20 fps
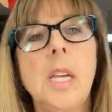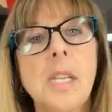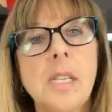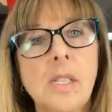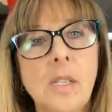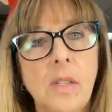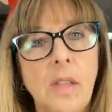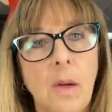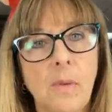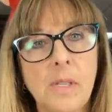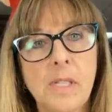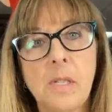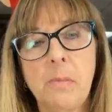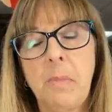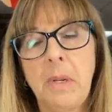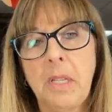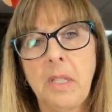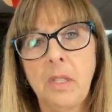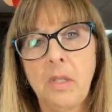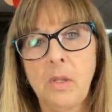So that was the
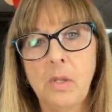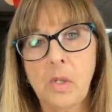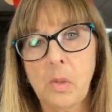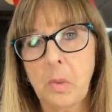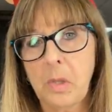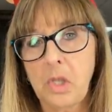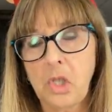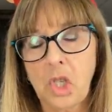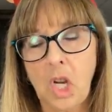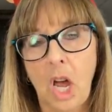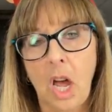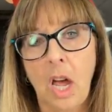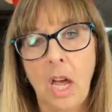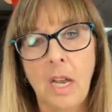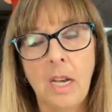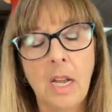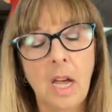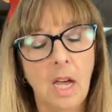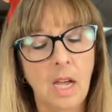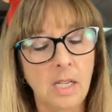big news with John.